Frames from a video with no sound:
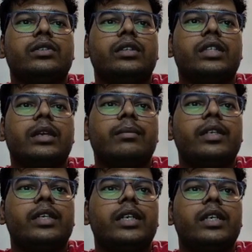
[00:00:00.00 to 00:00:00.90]
So
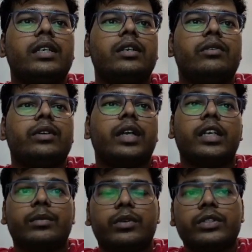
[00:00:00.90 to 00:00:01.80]
resample data,
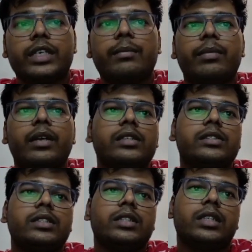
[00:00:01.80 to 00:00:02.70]
collect more
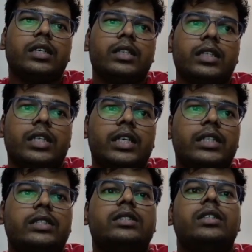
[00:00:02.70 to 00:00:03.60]
samples. The third
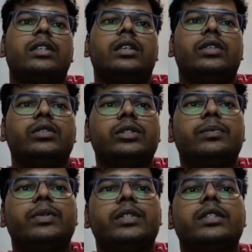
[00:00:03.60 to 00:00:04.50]
is use
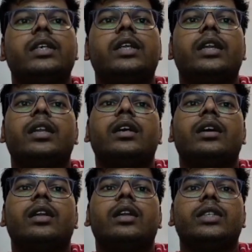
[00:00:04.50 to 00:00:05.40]
precision and
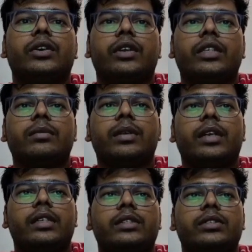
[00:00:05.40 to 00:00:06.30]
recall as accuracy
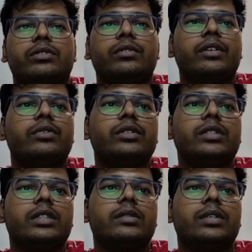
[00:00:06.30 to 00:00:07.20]
matrix. So we'll
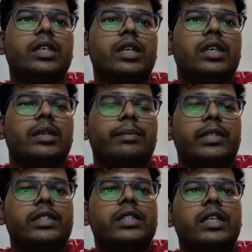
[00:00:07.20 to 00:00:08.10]
use this
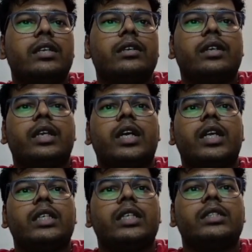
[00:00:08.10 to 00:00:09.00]
precision and
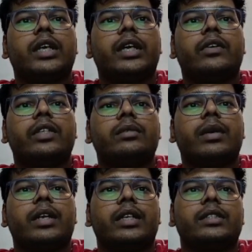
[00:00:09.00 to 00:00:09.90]
recall as
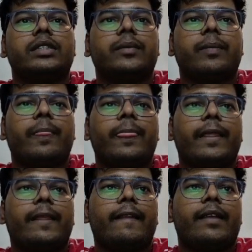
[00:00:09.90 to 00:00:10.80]
accuracy matrix,
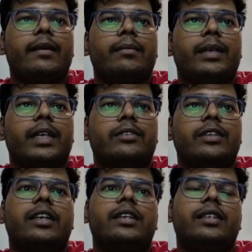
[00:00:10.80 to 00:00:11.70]
because
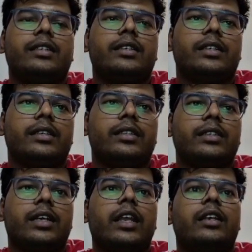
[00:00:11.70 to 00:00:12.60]
we can't
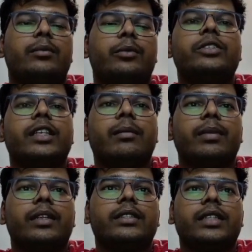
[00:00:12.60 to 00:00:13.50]
collect more
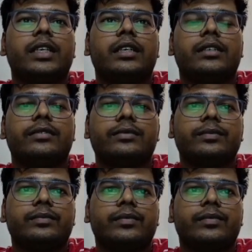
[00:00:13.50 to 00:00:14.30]
samples, and